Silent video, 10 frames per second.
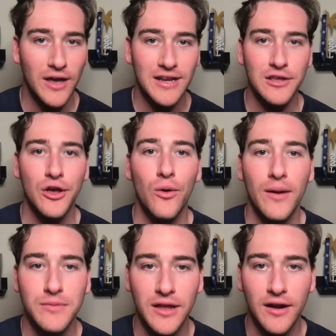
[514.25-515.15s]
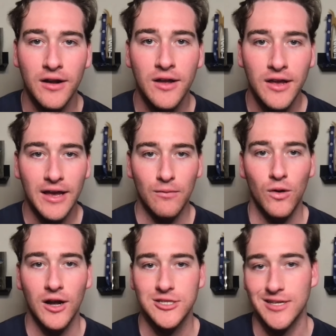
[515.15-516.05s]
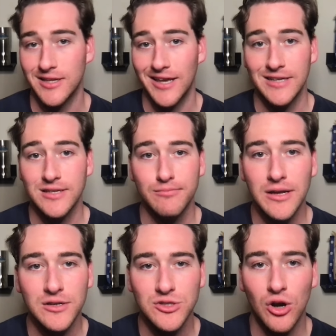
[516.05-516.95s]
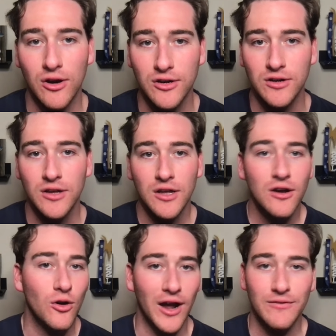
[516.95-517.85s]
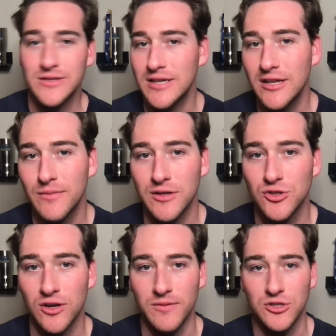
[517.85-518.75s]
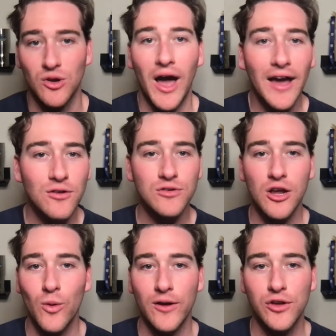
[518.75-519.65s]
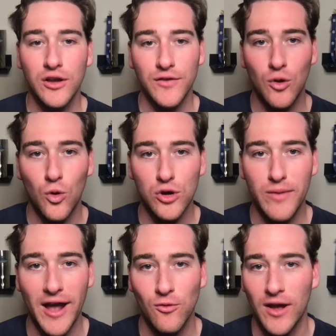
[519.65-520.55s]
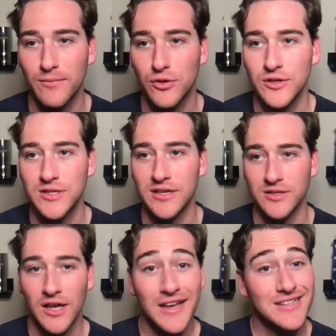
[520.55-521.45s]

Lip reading: I didn't go up there and watch, and he hasn't been a starter, or I haven't seen him in a scrimmage. So I don't know how good of a quarterback Ryan Puglisi is.